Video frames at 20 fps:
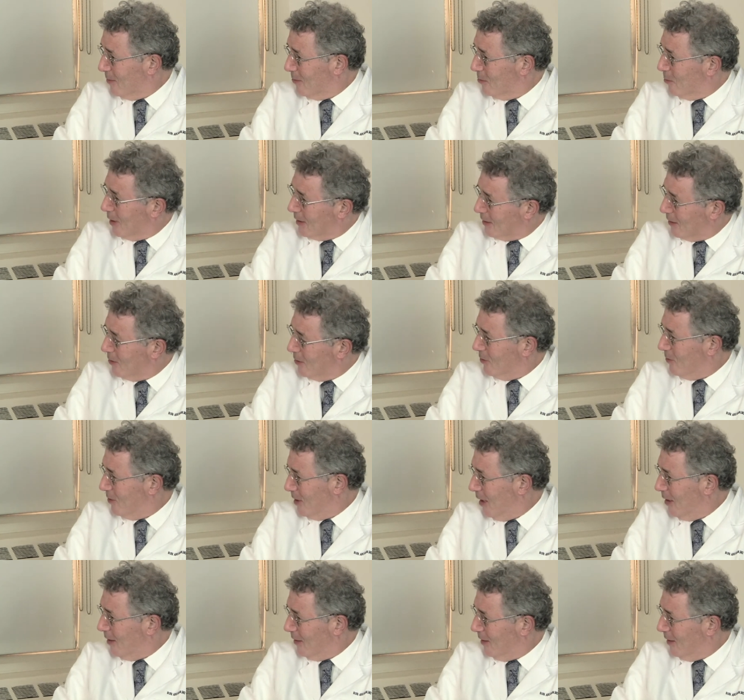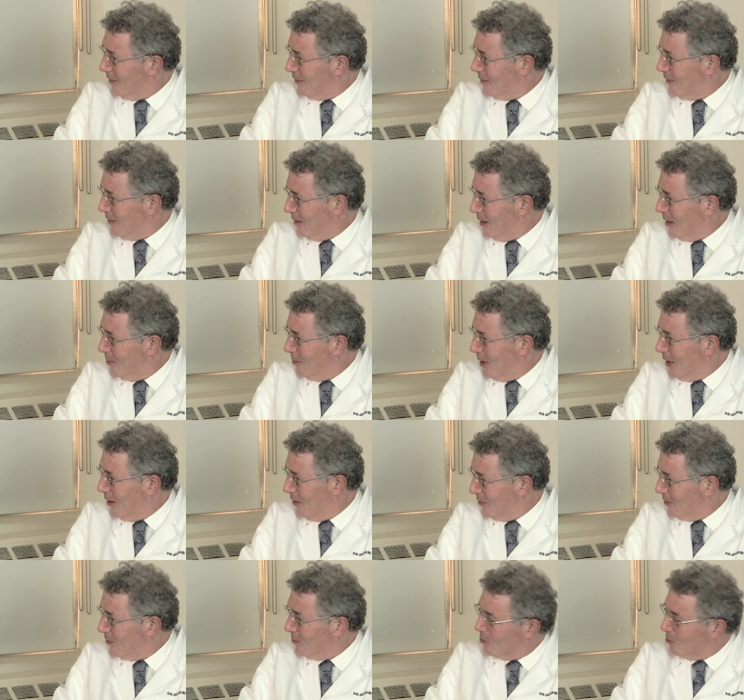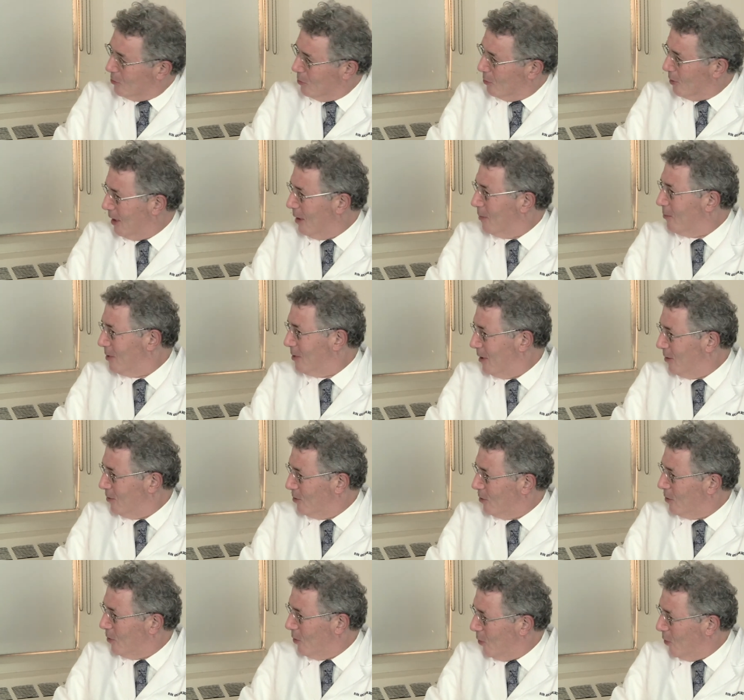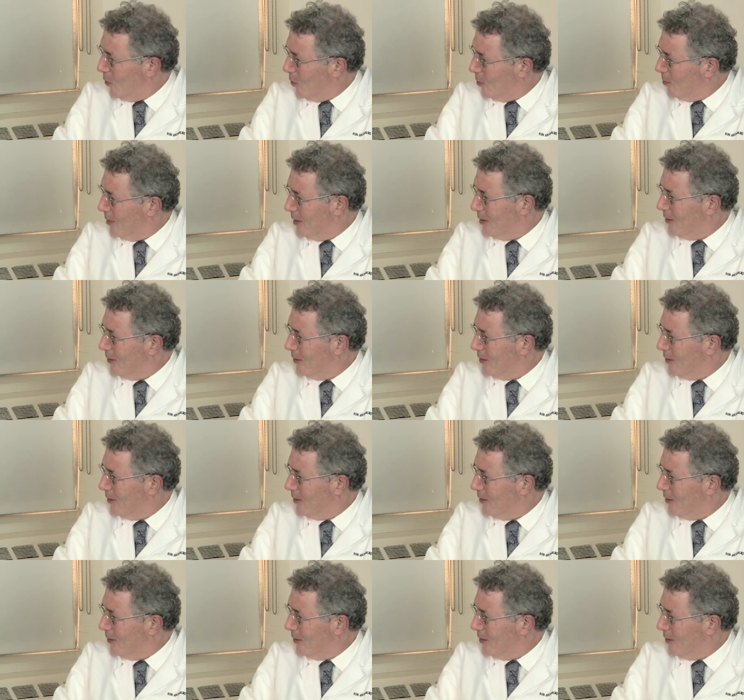What can you tell us about who comes into your home,